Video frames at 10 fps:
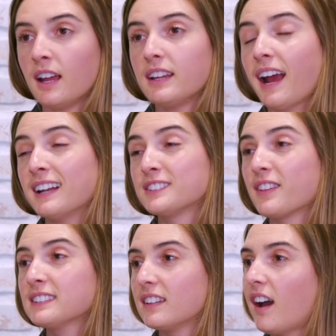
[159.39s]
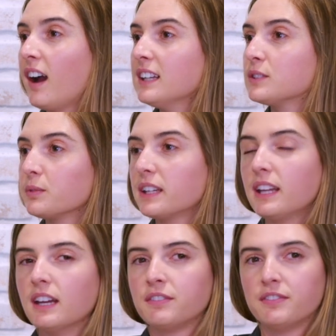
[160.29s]
Yeah, so this law is
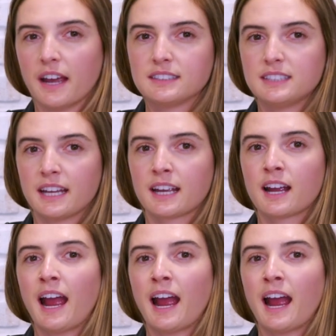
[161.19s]
really affecting